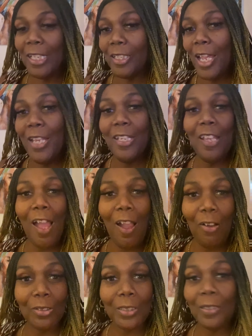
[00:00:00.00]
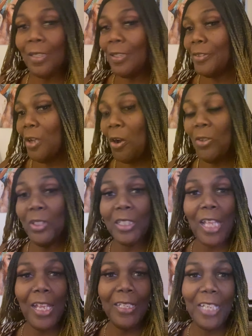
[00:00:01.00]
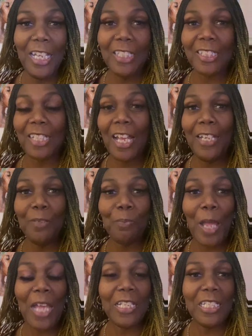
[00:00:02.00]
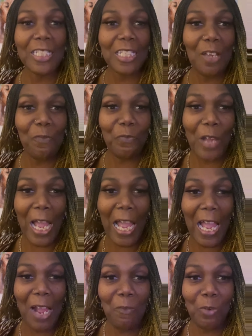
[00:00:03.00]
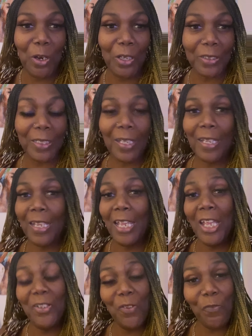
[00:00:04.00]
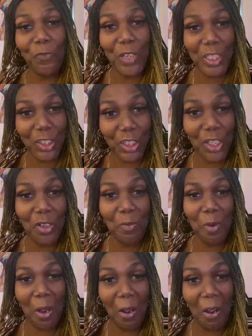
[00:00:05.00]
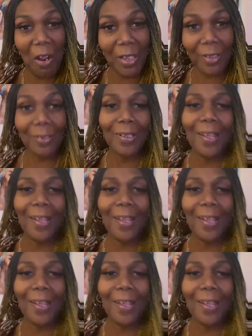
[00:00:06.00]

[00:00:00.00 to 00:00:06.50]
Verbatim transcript: They lost. The only thing they're excited about is the fireworks and the fish in the water.